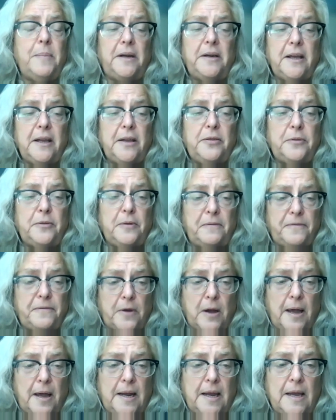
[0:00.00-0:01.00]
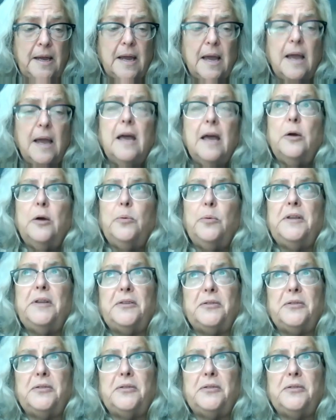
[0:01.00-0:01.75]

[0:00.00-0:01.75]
Monday through Friday. We